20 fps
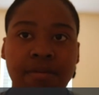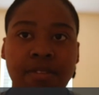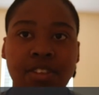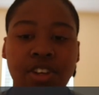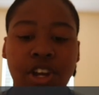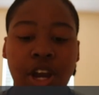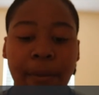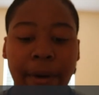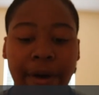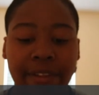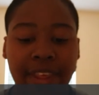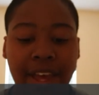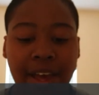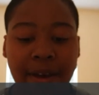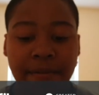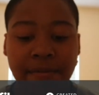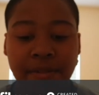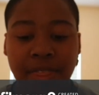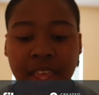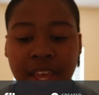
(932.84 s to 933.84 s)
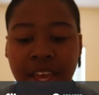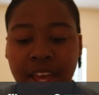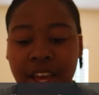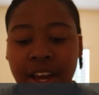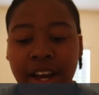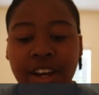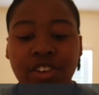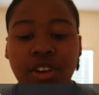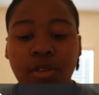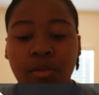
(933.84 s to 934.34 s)
Sorry about that.
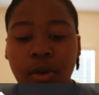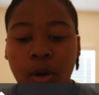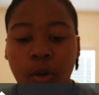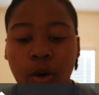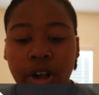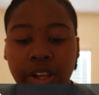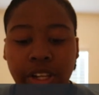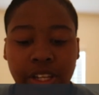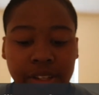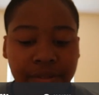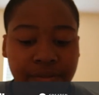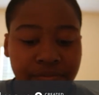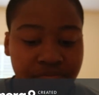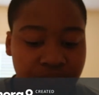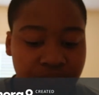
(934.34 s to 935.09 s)
I dropped my wallet.